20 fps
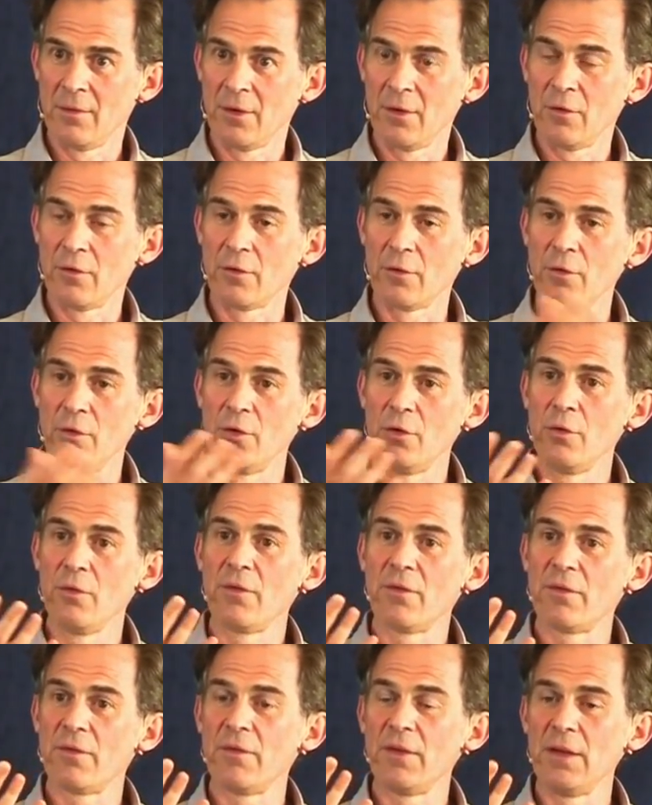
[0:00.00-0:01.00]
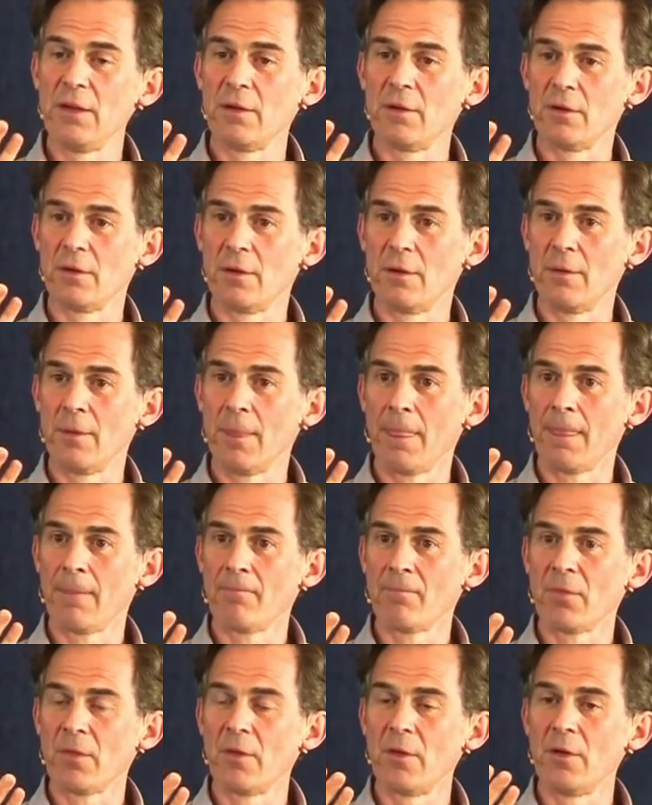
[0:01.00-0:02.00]
So you feel
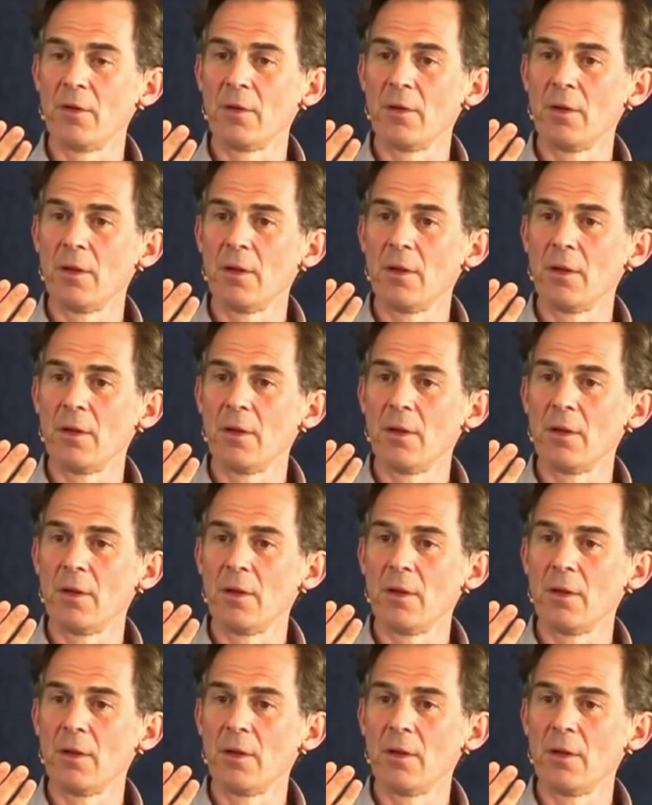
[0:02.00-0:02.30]
that